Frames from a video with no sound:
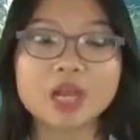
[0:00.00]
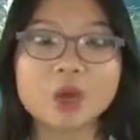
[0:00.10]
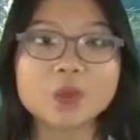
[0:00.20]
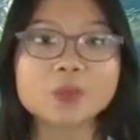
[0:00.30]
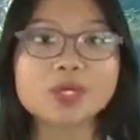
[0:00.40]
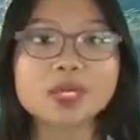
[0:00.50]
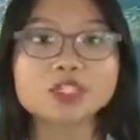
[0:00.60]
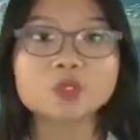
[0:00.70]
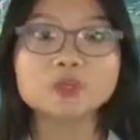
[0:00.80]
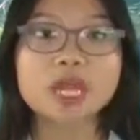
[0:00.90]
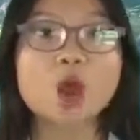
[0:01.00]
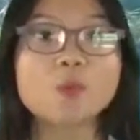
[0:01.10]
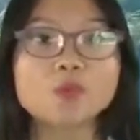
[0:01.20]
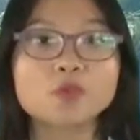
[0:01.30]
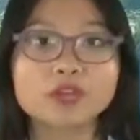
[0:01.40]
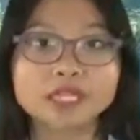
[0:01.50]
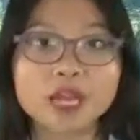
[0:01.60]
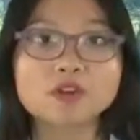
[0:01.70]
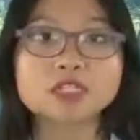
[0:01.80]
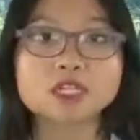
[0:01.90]
The ball should remain stable
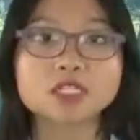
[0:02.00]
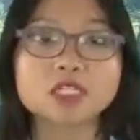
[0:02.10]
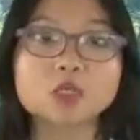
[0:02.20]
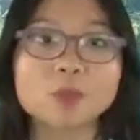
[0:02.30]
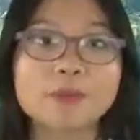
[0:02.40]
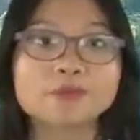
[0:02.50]
during this movement.